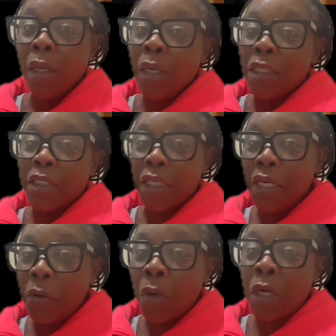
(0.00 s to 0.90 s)
She
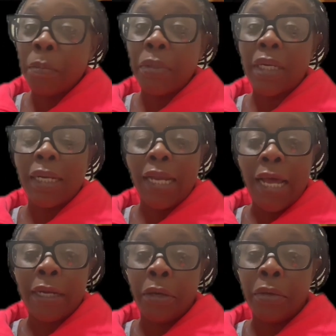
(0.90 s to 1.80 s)
didn't want to put a
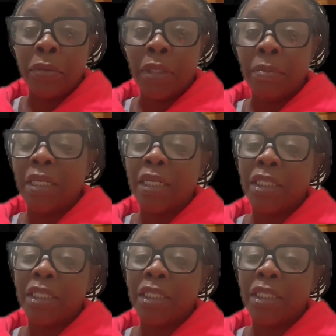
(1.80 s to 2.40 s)
lot on it because